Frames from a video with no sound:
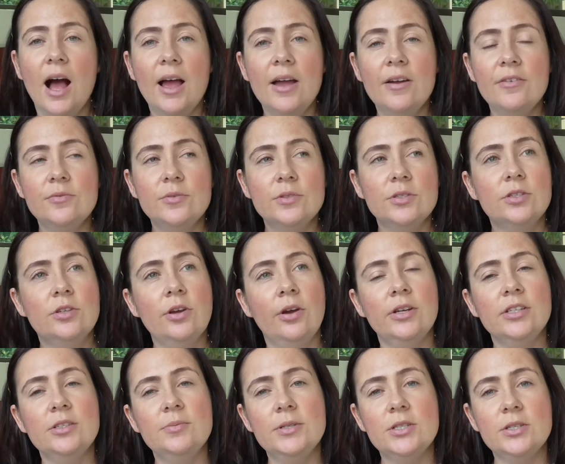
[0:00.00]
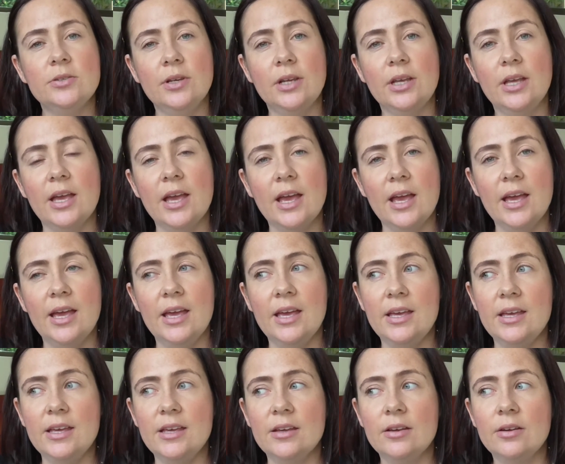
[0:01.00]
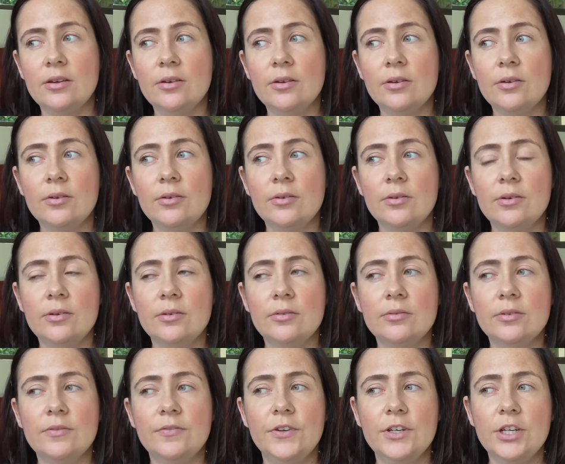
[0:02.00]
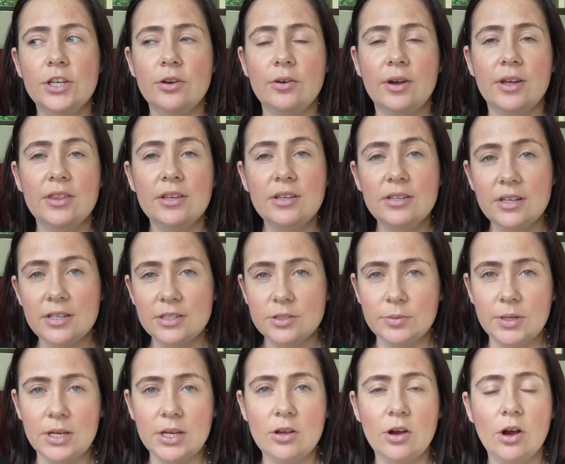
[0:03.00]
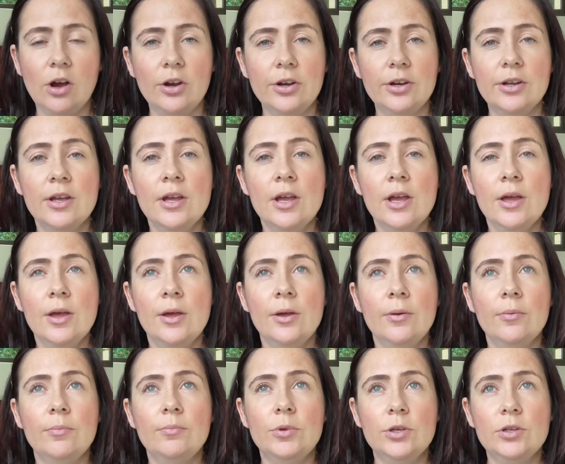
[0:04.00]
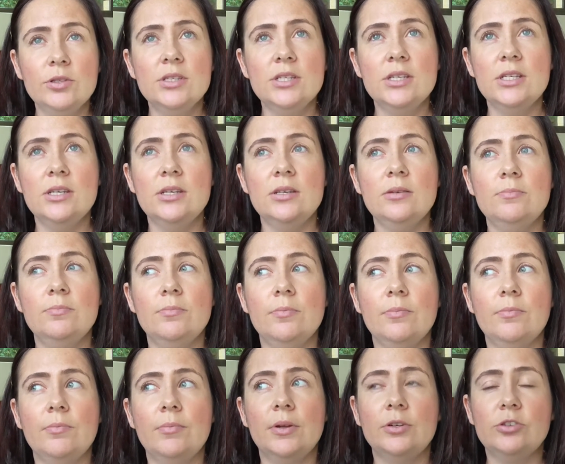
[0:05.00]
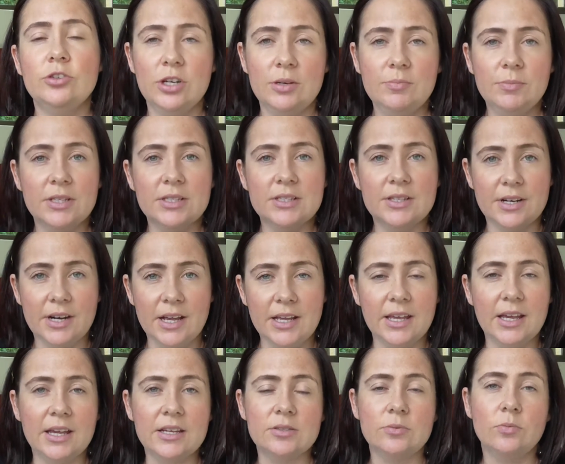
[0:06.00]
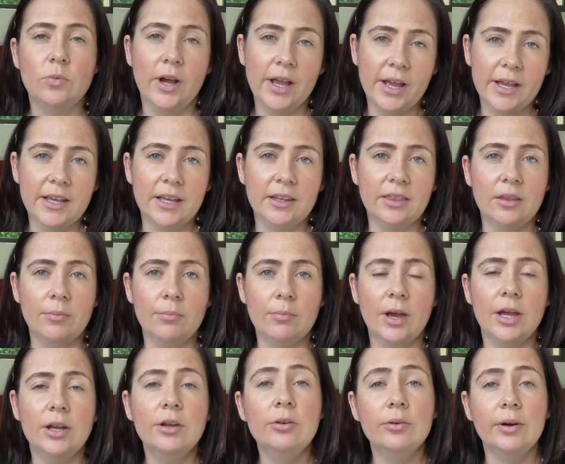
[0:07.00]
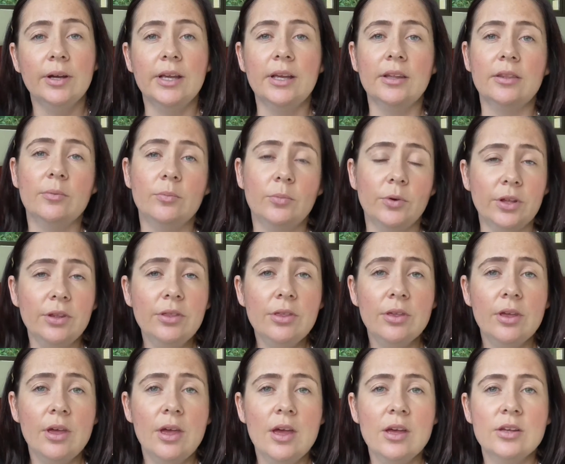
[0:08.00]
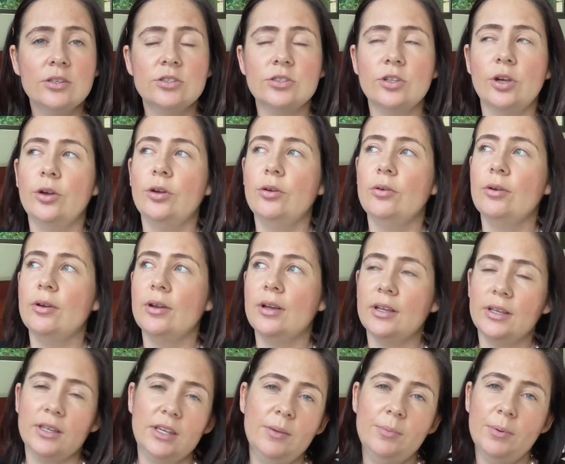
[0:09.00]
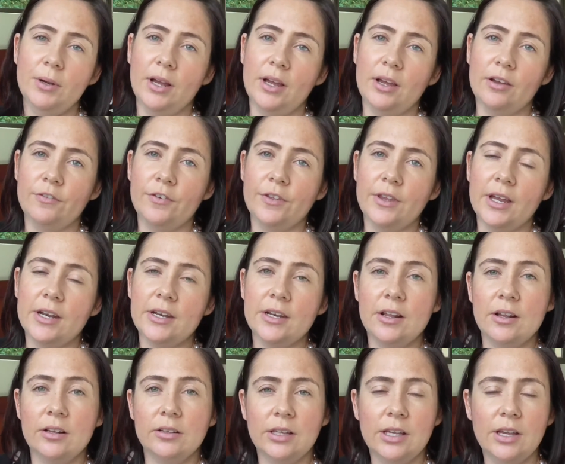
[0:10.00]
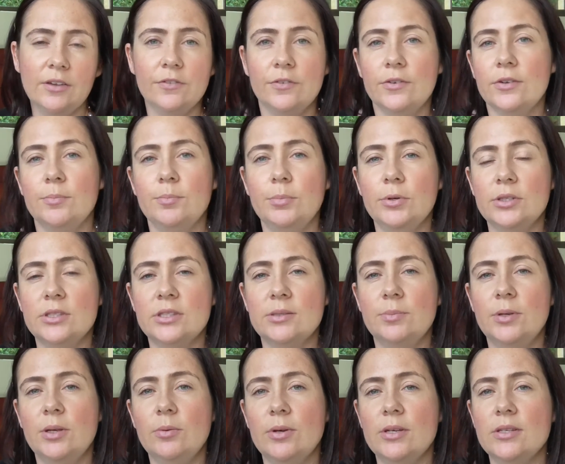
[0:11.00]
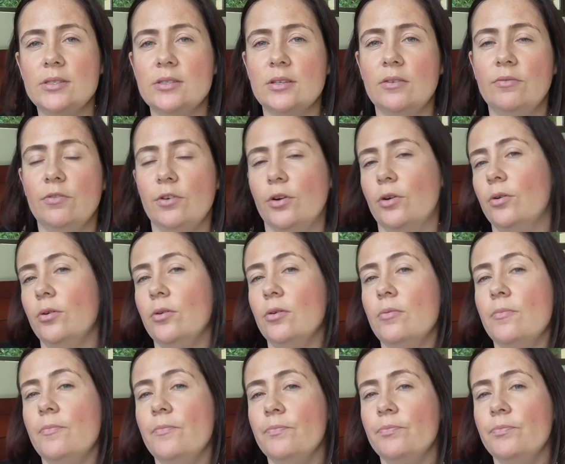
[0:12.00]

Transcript: I'm going to be doing a video, I think next week, on beauty treatments that I get, why I get them, and who I get them with. So keep an eye out for that, and I'll put Subtil's info